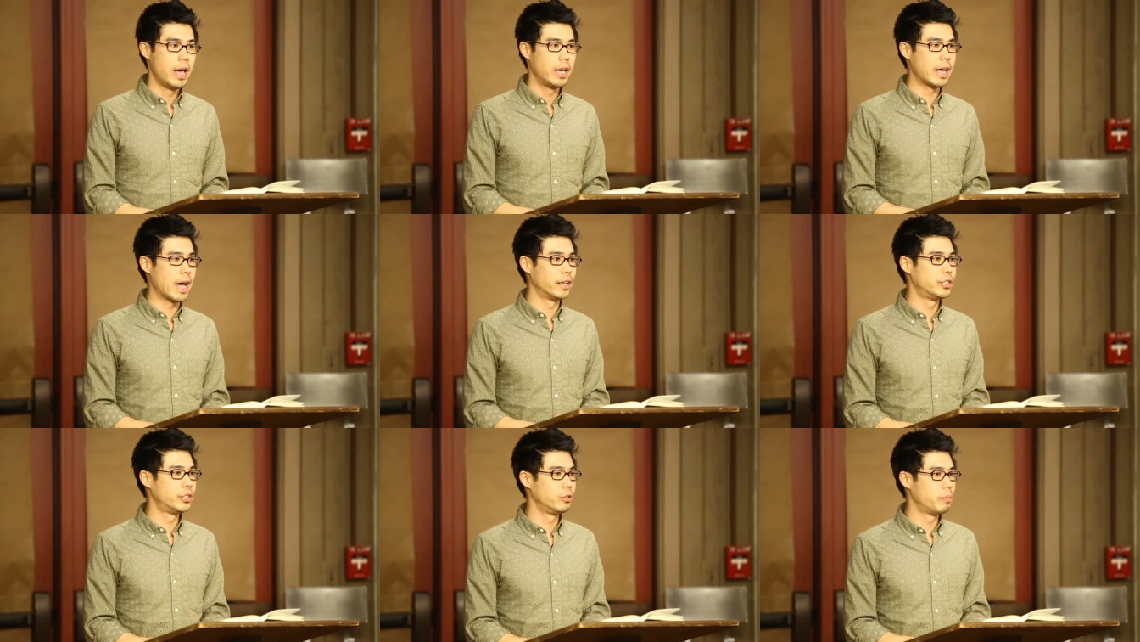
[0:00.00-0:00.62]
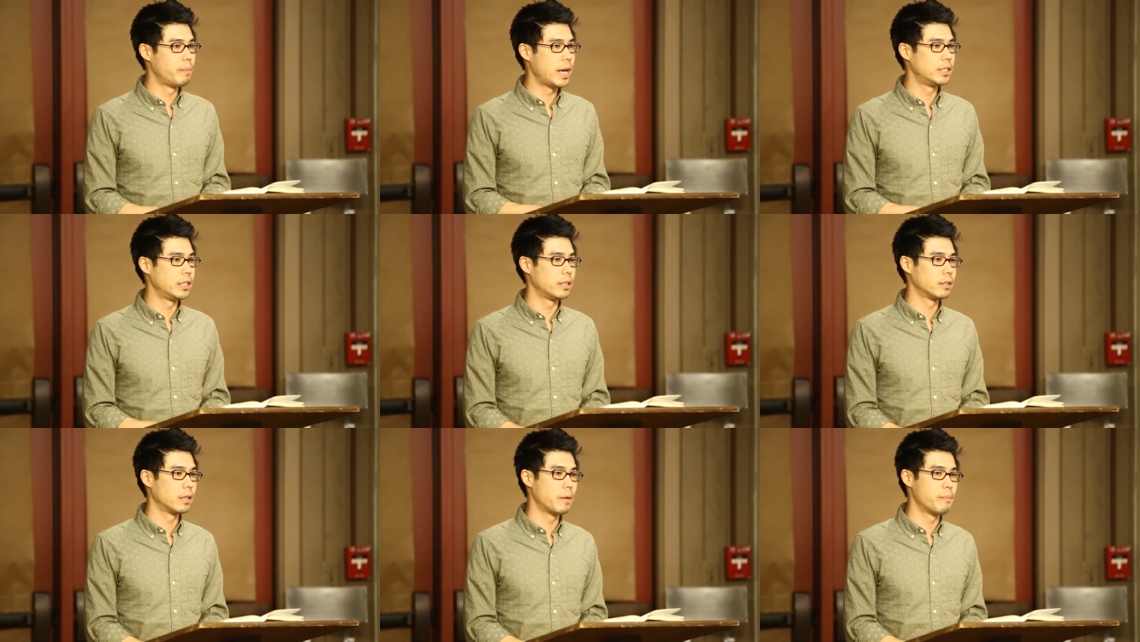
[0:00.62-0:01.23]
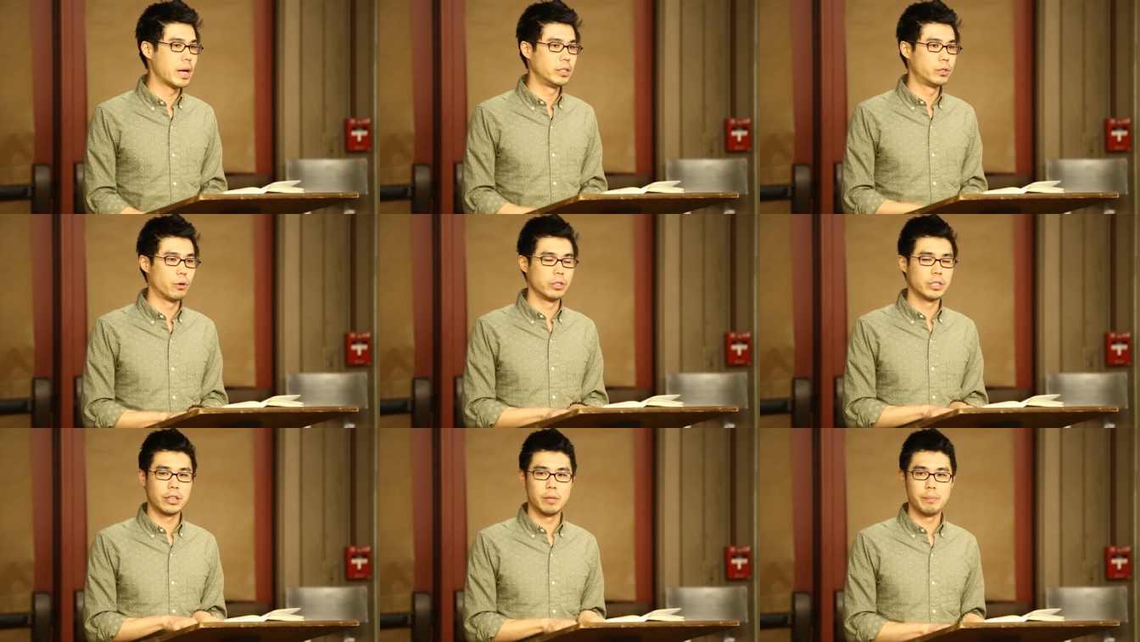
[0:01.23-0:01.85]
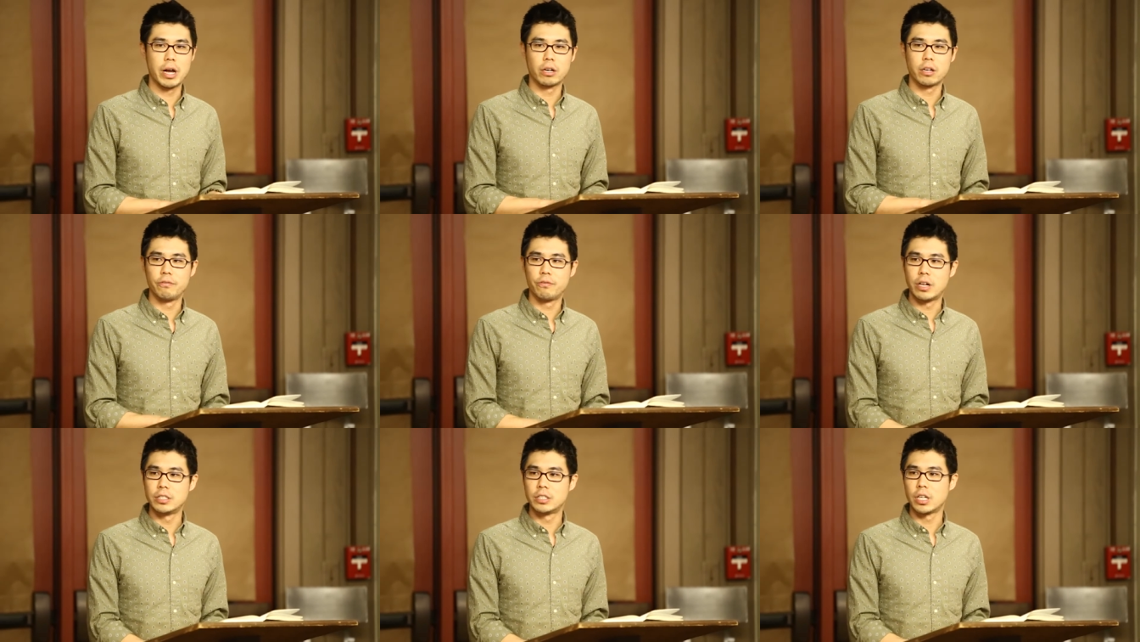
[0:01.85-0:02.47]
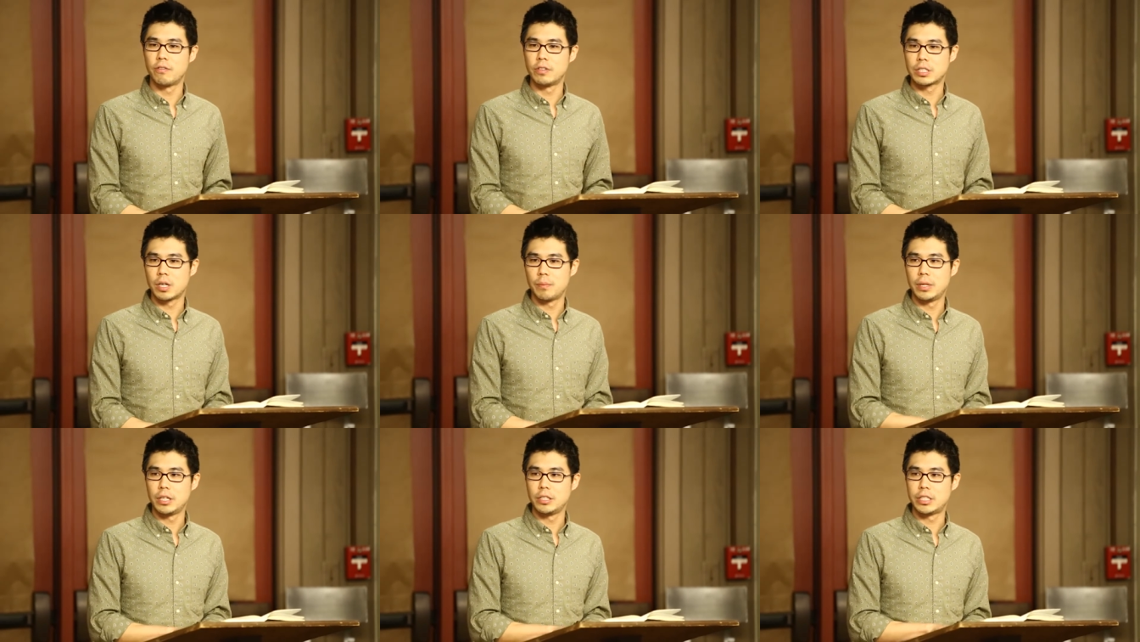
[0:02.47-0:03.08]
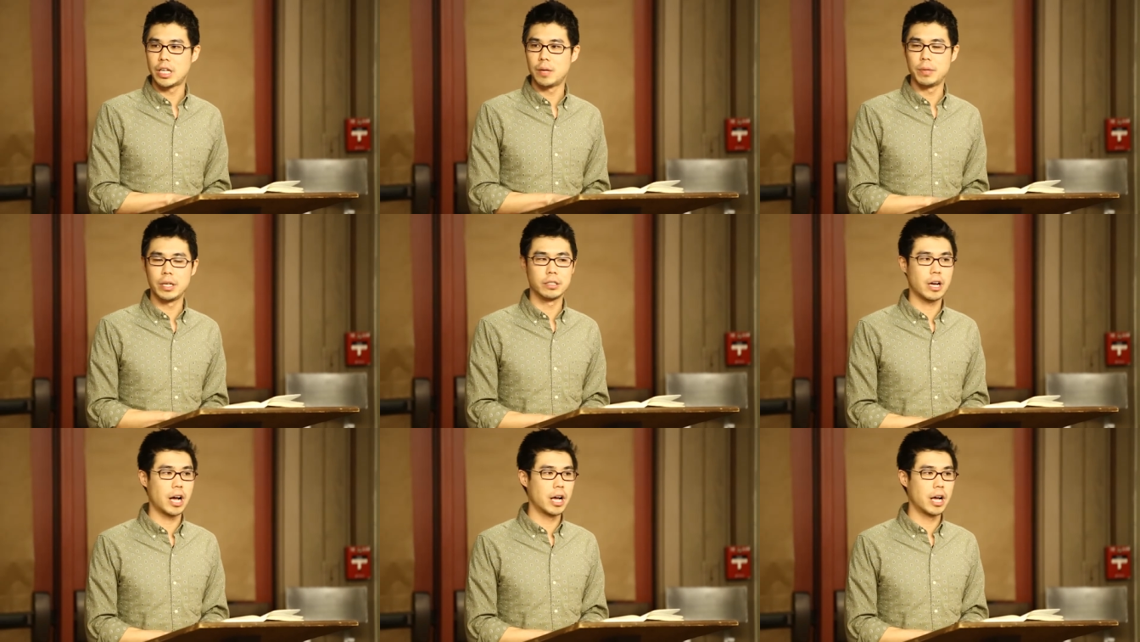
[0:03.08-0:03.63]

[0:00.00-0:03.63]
and had two amazing mentors at the American Friends Service Committee, Jamie and